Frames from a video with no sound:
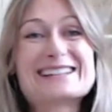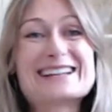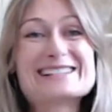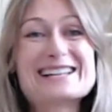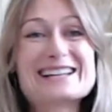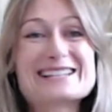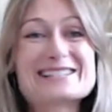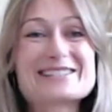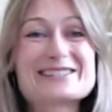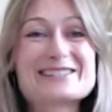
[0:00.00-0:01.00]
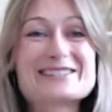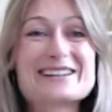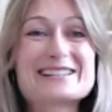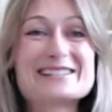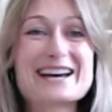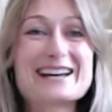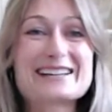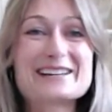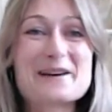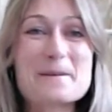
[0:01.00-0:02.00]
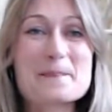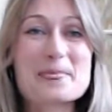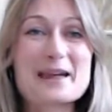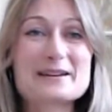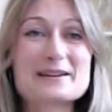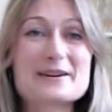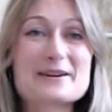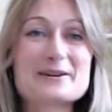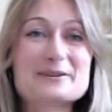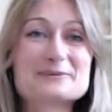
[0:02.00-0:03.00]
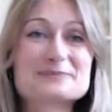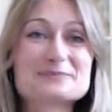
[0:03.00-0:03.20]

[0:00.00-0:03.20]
Hey Jess too. Hey Jack and Nicole.